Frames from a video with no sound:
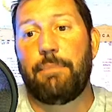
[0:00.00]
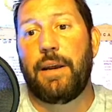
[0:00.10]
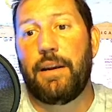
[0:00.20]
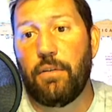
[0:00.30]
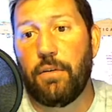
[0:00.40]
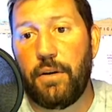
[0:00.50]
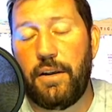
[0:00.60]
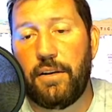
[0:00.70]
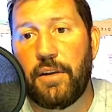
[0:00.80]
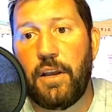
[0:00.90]
and Bancor
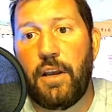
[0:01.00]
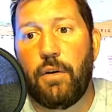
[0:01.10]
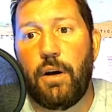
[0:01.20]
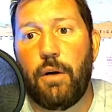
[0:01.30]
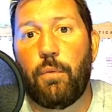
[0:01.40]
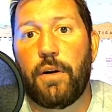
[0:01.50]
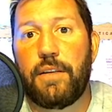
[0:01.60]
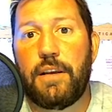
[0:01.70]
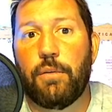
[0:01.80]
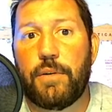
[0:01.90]
is one
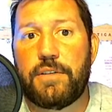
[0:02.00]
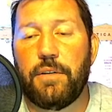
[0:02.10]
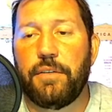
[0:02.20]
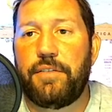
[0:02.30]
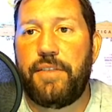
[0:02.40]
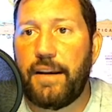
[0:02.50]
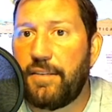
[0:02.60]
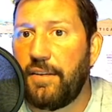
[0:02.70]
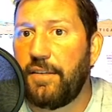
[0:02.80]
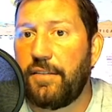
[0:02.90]
of the original
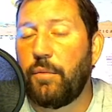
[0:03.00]
DEXs.